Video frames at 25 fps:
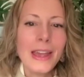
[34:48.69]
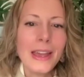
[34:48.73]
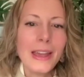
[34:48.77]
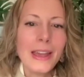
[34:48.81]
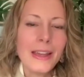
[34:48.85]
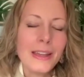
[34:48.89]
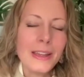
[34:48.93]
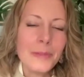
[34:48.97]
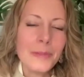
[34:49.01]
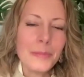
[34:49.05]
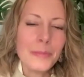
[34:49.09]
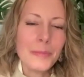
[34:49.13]

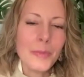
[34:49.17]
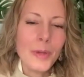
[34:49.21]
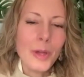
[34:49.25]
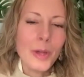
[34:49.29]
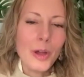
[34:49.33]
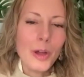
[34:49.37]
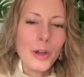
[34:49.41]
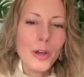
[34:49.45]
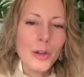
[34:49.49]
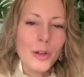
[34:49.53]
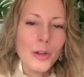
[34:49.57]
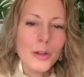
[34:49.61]

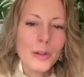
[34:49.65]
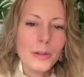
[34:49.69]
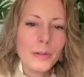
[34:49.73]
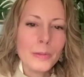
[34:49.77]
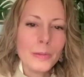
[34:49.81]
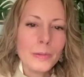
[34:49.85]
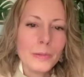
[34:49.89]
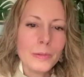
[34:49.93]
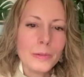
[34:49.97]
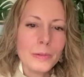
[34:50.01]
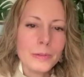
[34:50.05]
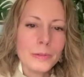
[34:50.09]
are
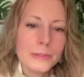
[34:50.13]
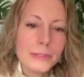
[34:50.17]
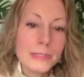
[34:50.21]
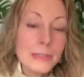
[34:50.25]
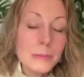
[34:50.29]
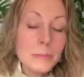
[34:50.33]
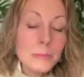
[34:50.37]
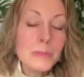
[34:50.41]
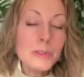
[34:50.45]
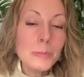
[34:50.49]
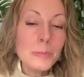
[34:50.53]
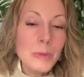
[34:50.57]

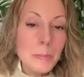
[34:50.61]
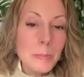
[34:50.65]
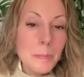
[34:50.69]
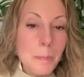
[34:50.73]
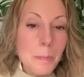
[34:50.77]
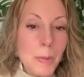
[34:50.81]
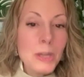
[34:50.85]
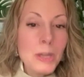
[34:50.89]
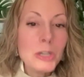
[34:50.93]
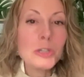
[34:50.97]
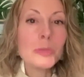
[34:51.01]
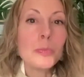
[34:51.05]
seem to be
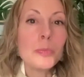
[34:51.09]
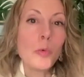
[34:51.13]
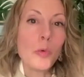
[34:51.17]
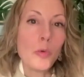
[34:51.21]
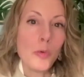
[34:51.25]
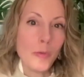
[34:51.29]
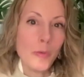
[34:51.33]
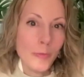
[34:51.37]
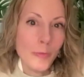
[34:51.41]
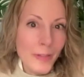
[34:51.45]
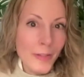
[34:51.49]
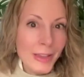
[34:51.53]
much
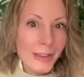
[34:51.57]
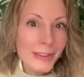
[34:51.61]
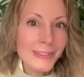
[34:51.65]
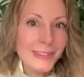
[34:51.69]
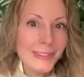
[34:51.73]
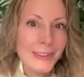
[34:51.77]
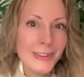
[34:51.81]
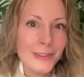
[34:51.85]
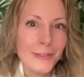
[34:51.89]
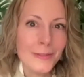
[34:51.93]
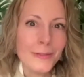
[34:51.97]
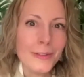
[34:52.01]
more
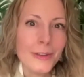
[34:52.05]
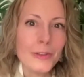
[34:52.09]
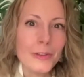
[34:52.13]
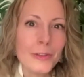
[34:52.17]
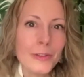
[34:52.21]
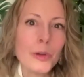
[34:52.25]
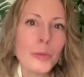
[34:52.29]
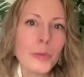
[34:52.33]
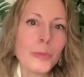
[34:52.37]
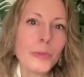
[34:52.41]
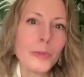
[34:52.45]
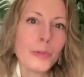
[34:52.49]
effective in
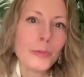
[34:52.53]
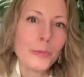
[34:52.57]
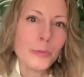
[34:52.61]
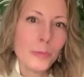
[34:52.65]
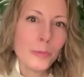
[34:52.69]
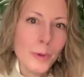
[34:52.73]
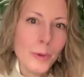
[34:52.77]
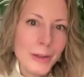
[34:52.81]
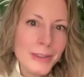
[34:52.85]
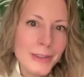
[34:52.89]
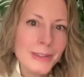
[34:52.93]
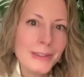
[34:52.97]
terms of
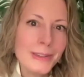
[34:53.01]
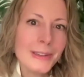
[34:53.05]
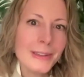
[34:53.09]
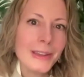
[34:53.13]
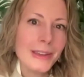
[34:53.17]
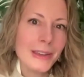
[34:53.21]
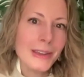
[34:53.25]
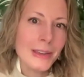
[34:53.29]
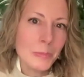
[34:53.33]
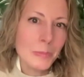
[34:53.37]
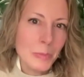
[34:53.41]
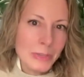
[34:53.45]

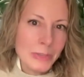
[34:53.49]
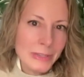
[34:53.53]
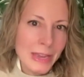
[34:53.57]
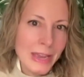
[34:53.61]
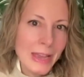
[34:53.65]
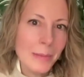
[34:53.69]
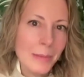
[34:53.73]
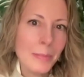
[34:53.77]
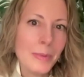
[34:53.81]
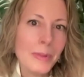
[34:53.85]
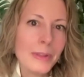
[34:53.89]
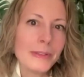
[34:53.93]
regulating
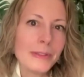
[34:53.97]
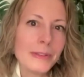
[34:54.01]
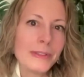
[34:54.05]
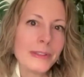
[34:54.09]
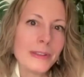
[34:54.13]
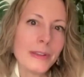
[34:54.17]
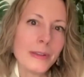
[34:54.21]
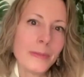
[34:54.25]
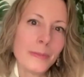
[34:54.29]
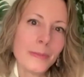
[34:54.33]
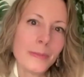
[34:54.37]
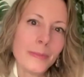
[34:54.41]

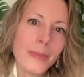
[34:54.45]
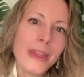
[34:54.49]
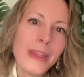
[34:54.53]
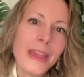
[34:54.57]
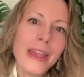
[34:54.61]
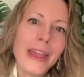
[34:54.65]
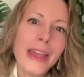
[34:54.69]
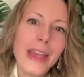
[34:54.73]
metabolism